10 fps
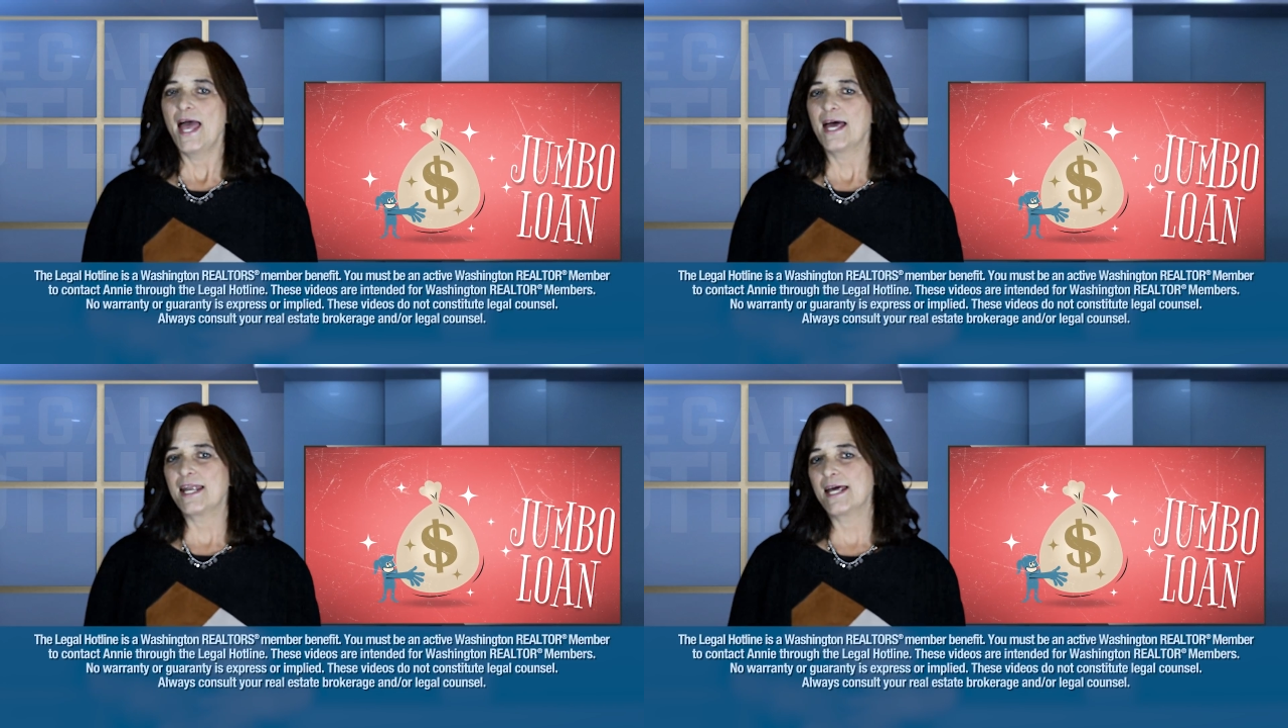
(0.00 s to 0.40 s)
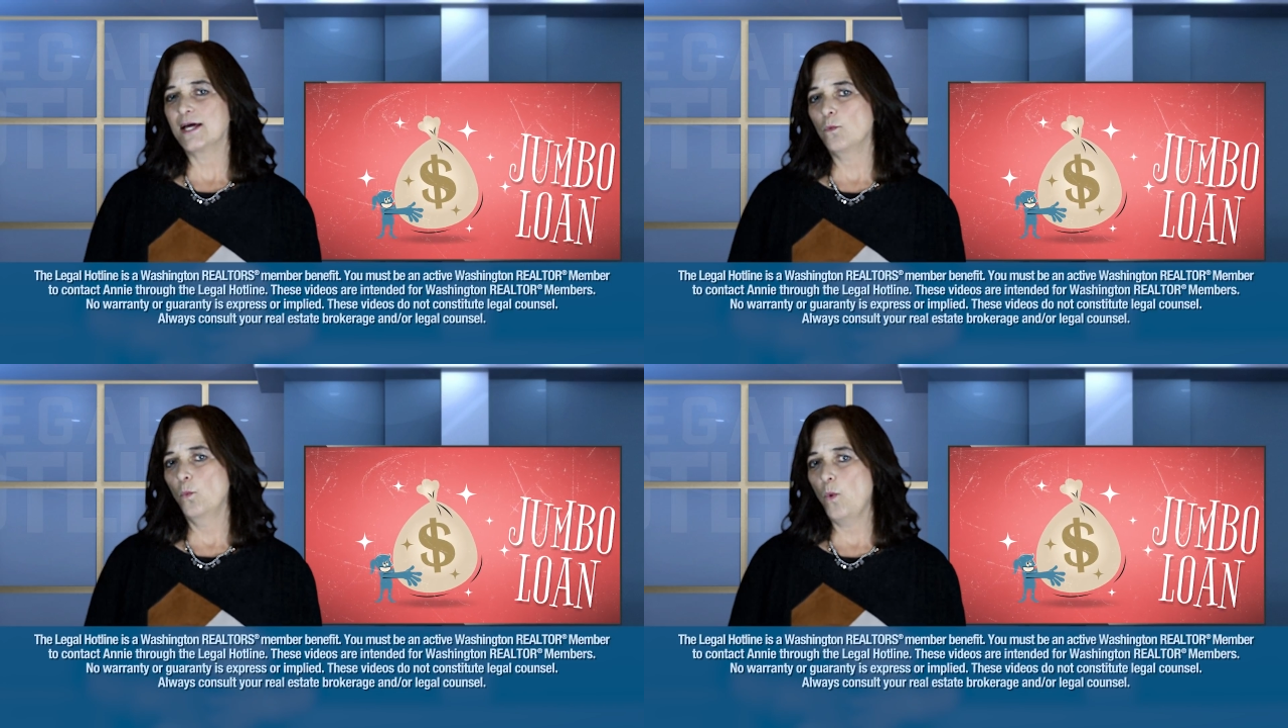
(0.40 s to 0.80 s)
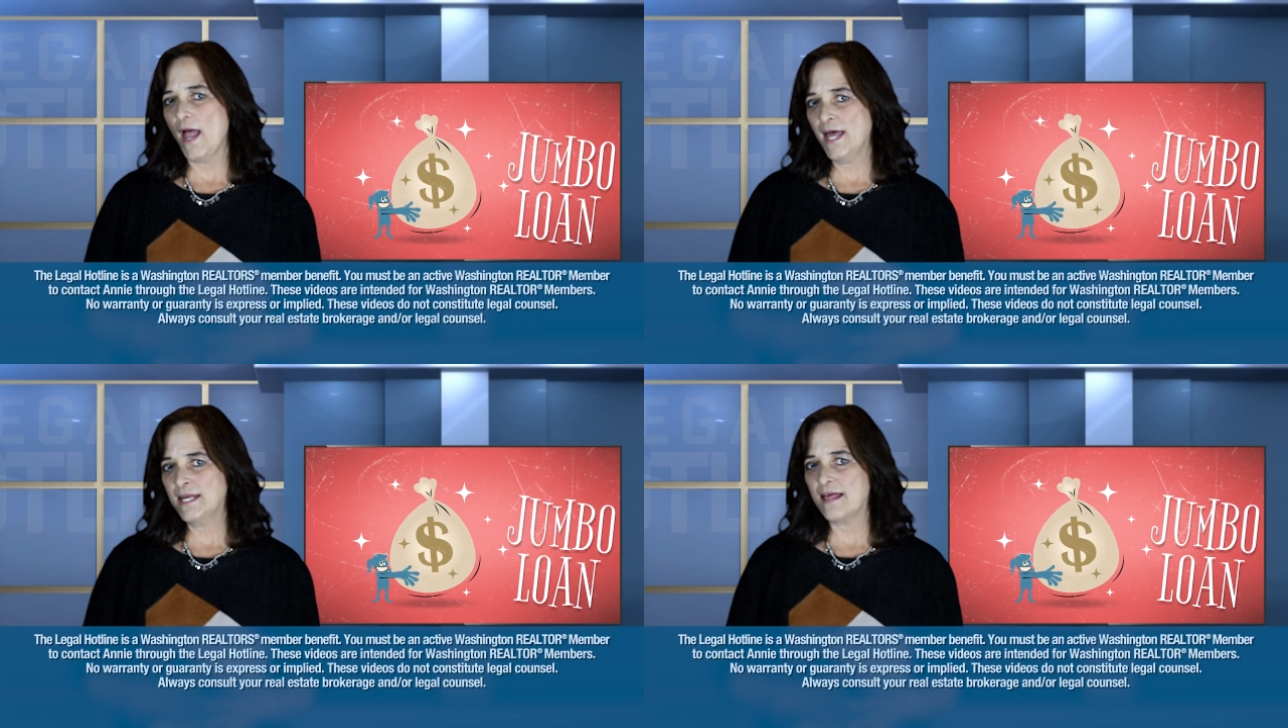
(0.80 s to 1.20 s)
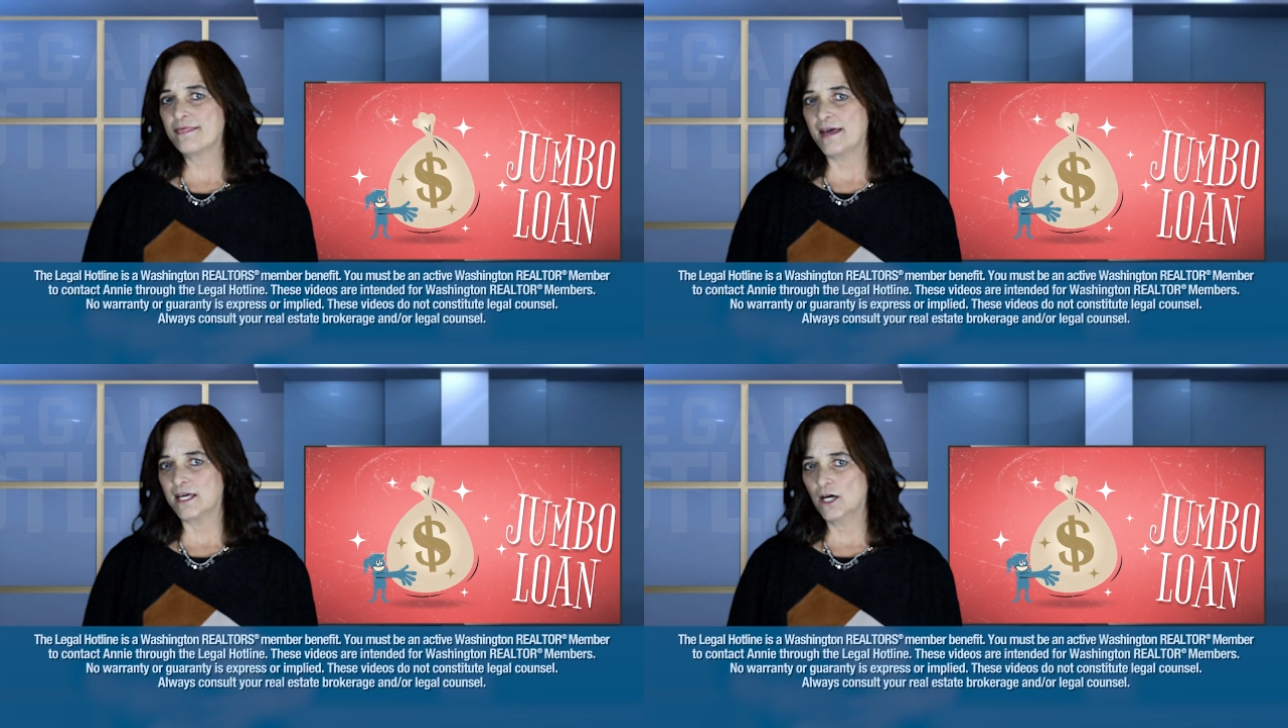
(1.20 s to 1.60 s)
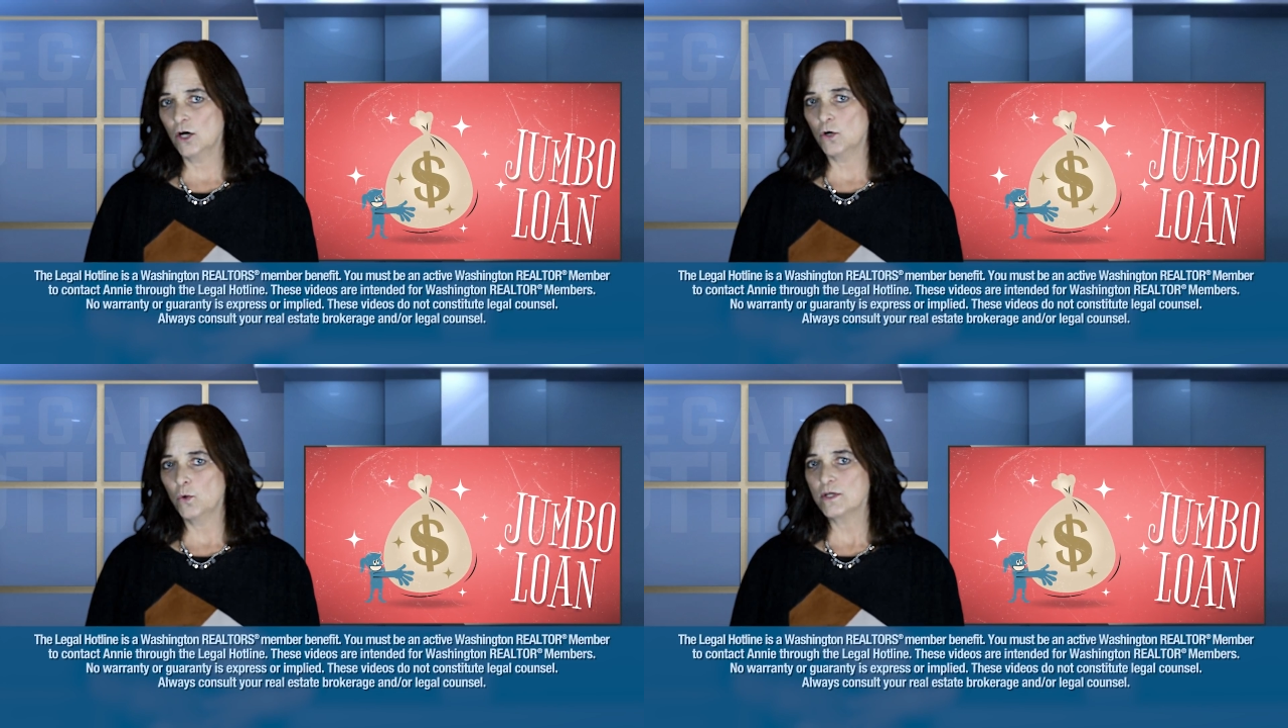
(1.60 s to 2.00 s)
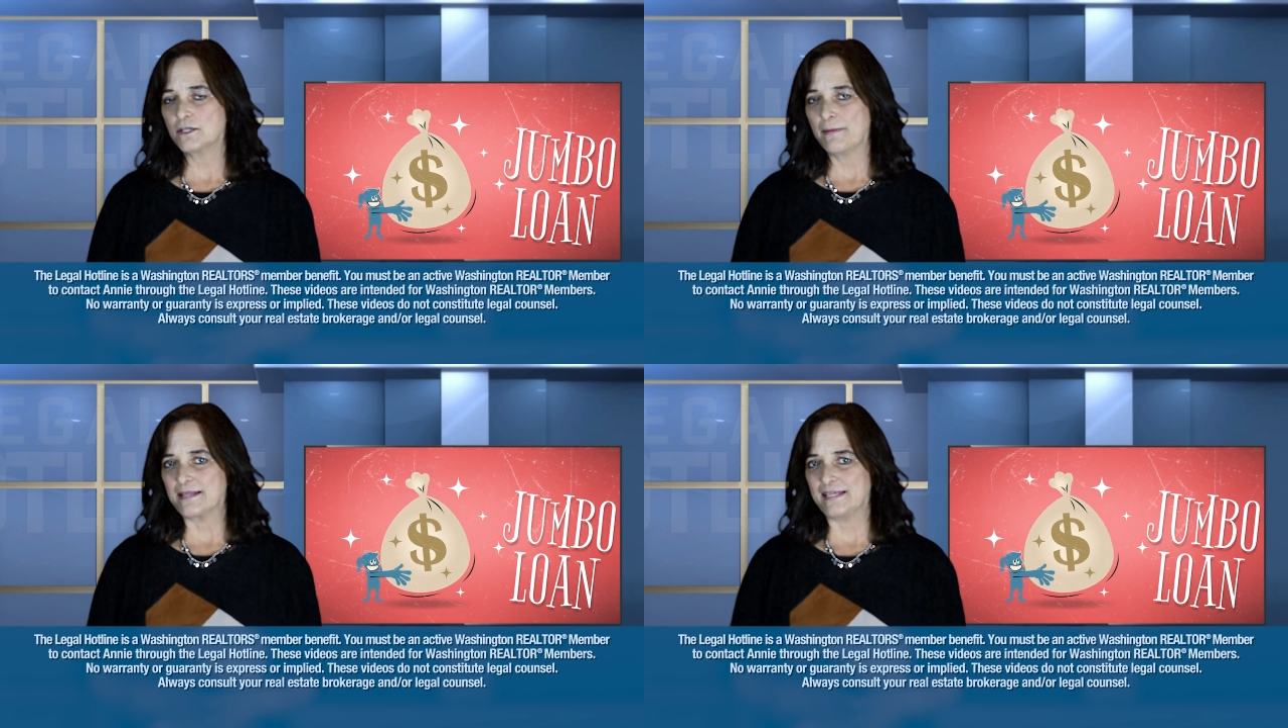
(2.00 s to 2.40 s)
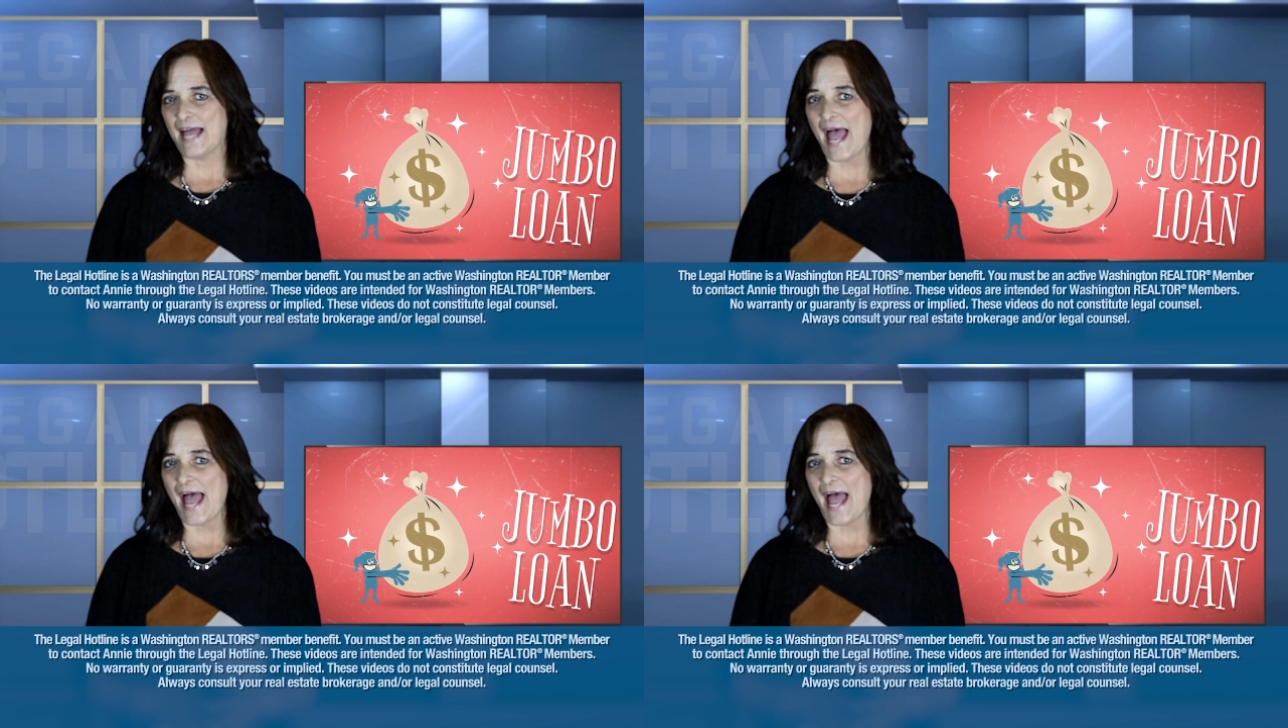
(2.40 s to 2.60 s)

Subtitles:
And when they go to make the